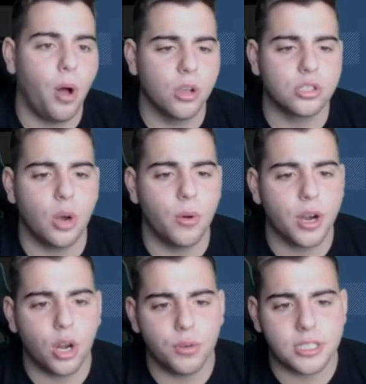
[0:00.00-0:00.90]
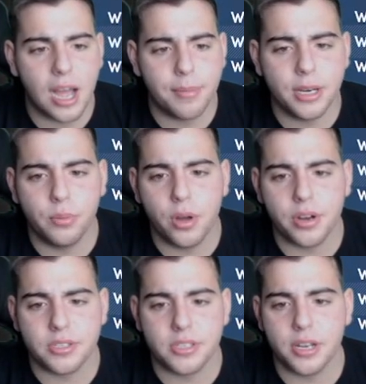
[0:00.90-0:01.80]
also, I want to go over Dominique
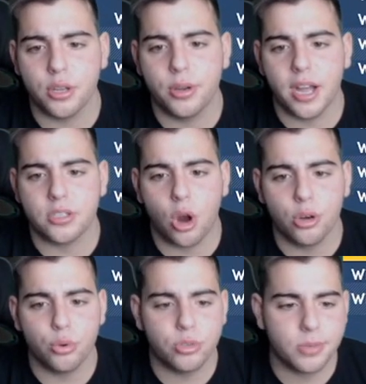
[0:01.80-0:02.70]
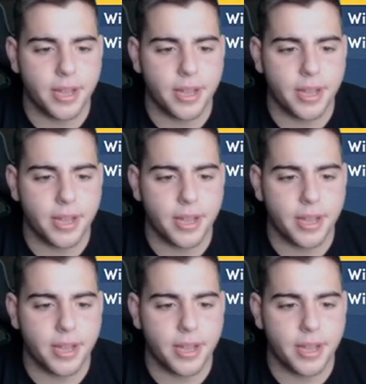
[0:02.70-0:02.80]
Wilkins because I know you guys are doing some